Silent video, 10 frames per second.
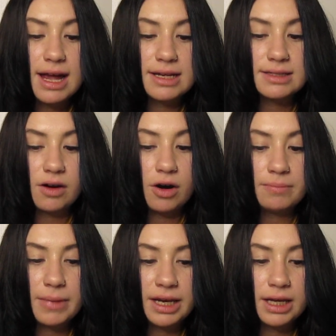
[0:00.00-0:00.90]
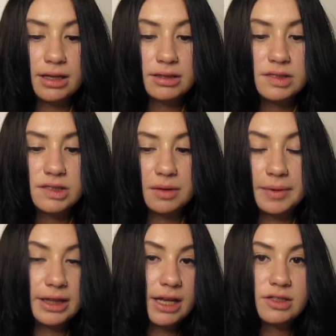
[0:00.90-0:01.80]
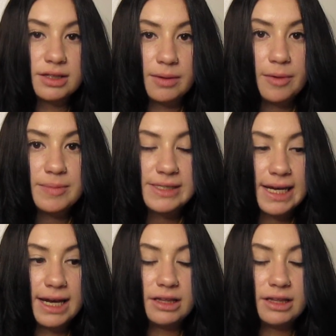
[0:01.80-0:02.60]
as there are many disturbing things on that website,